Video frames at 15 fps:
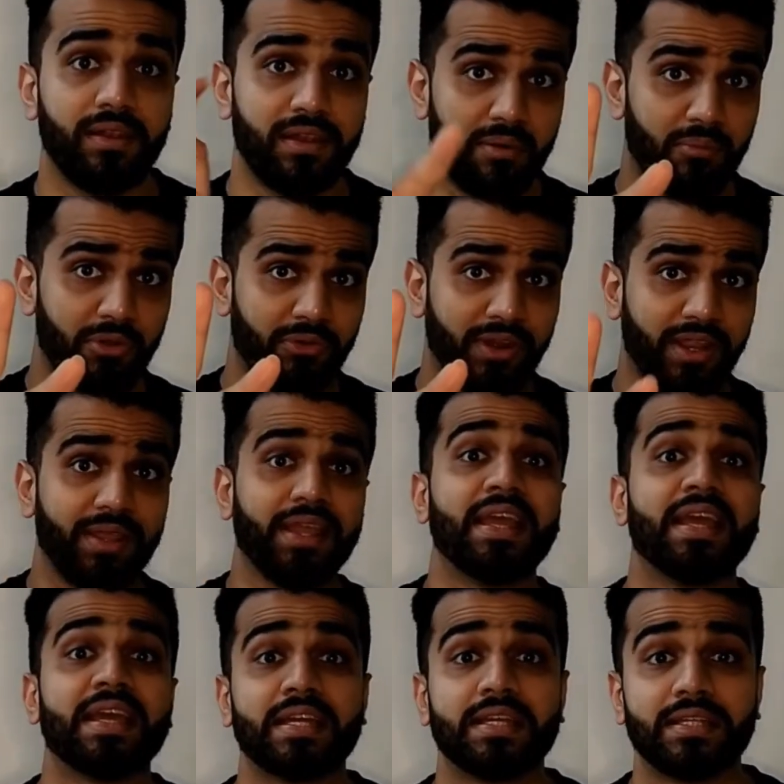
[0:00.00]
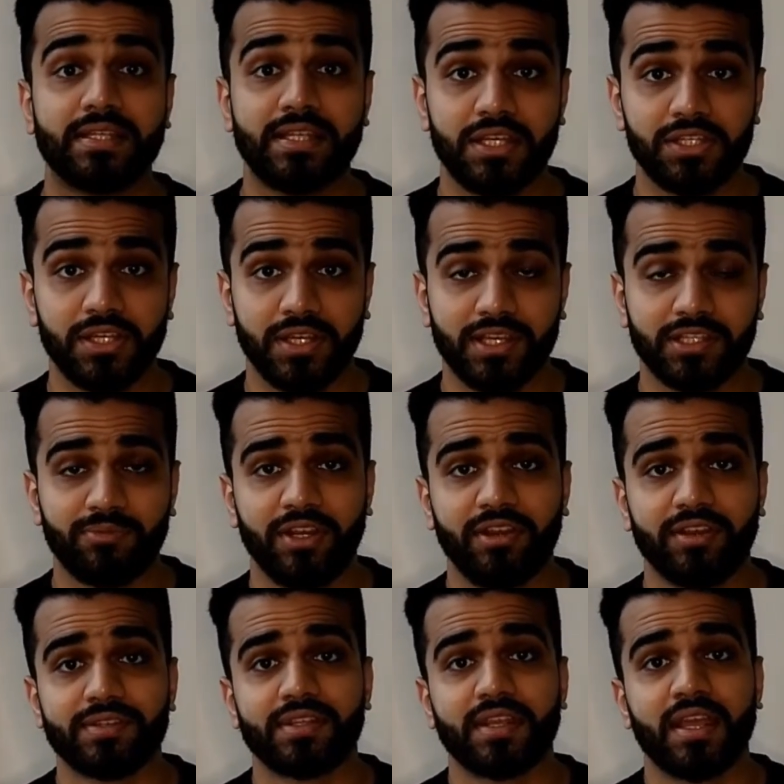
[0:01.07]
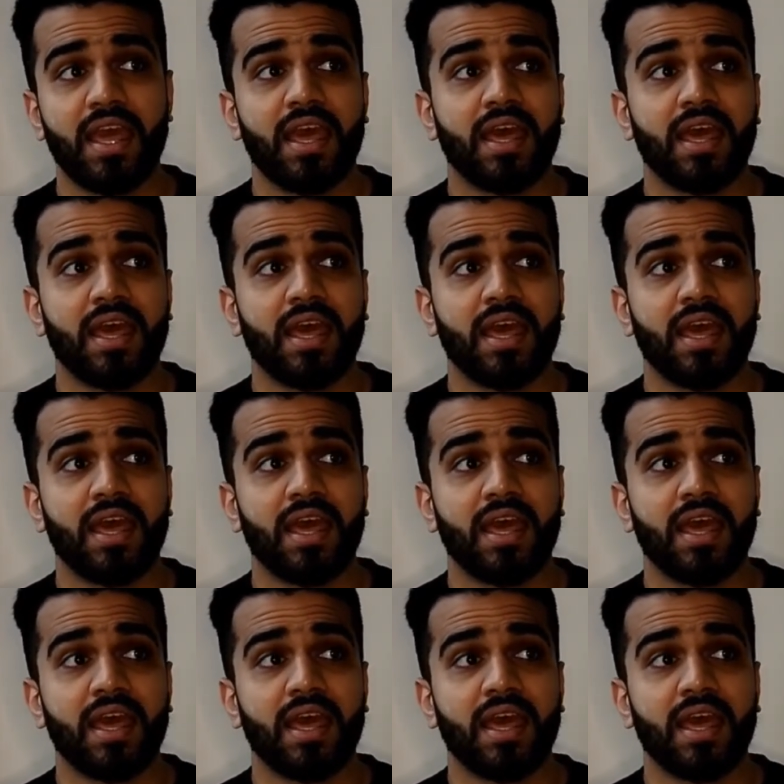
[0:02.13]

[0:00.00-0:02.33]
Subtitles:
Number 3, teaching experience.